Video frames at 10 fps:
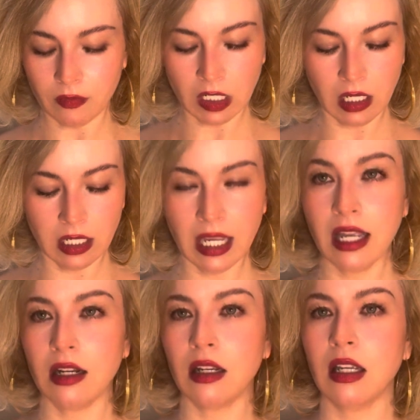
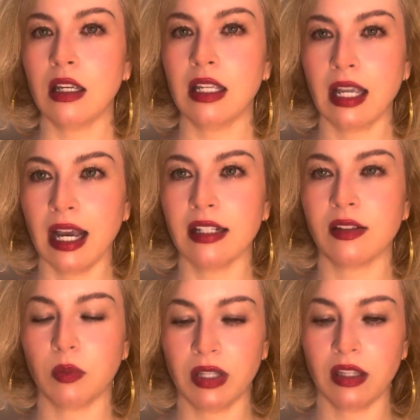Again,
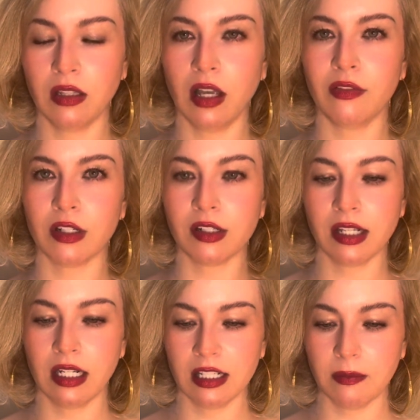yes, with the Lovers,
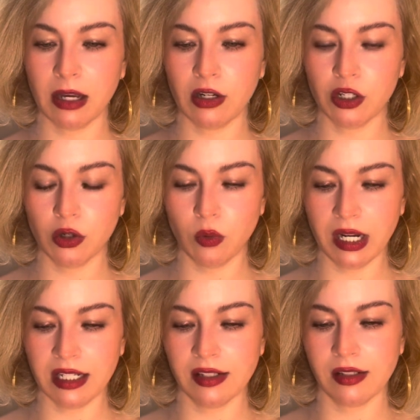it is about a
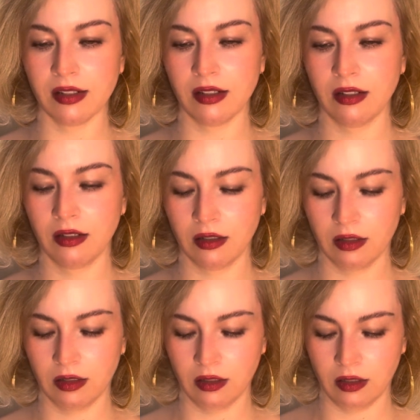choice.
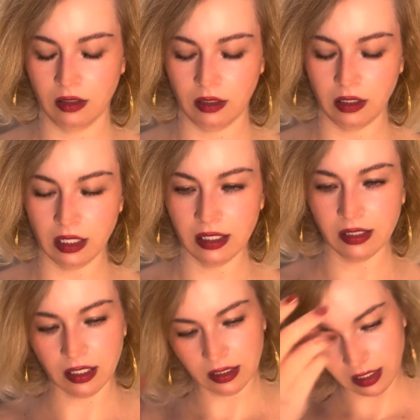This
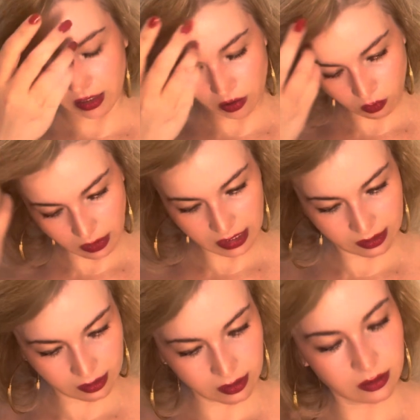is a
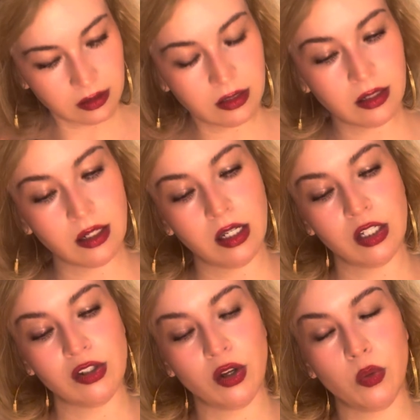choice.
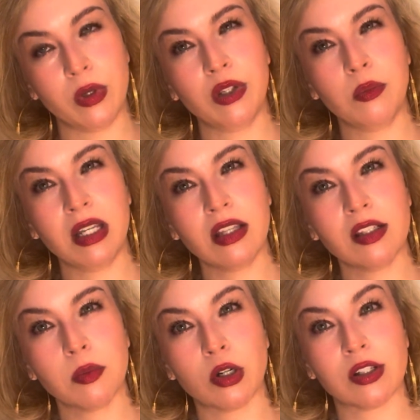So when you meet
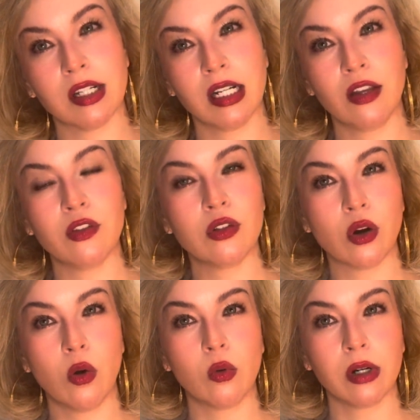this person, if you
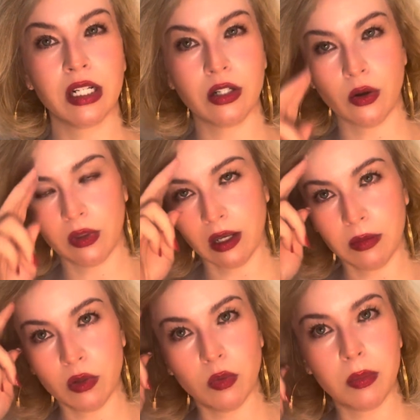don't already know them,
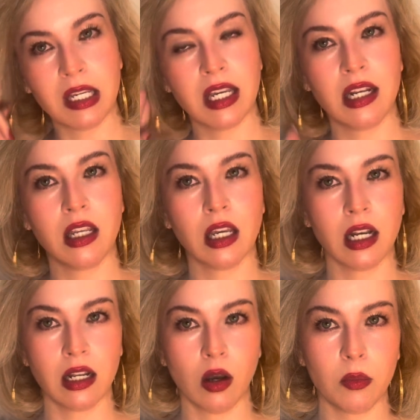you will be getting
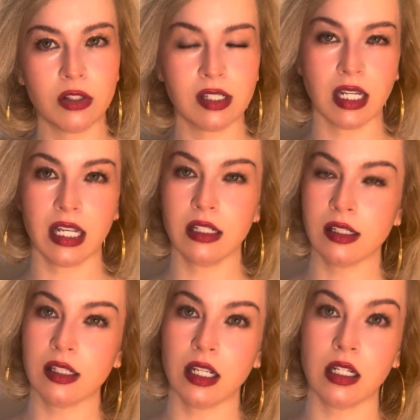an almost
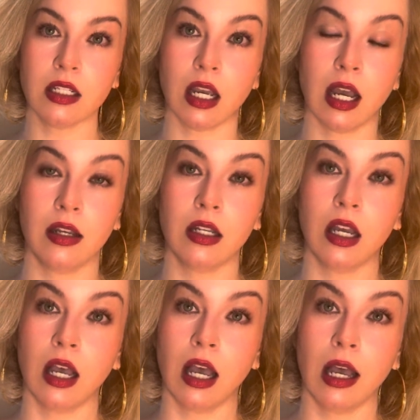instant
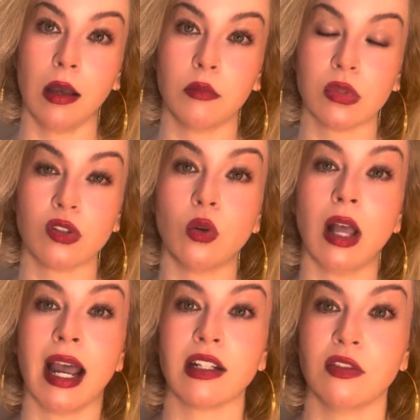soul
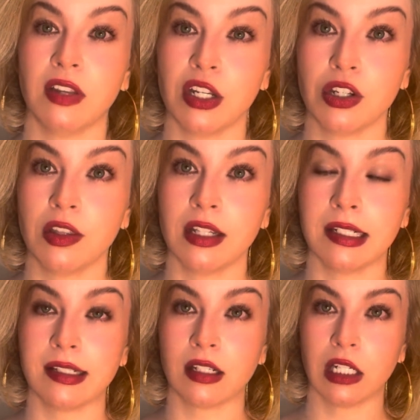activation that
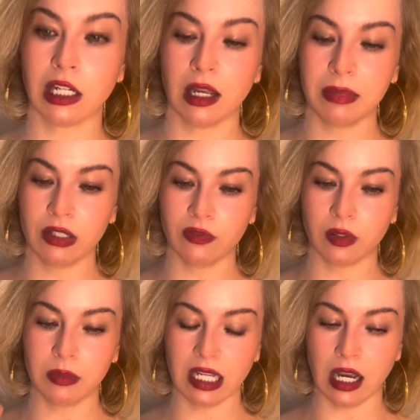is going to come in
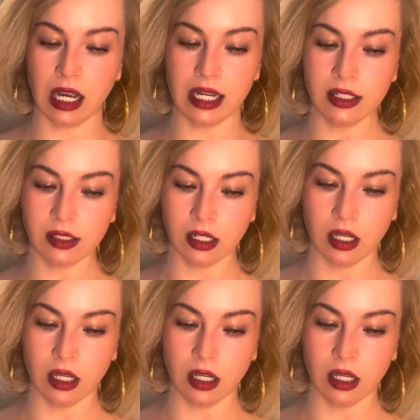from the eyes.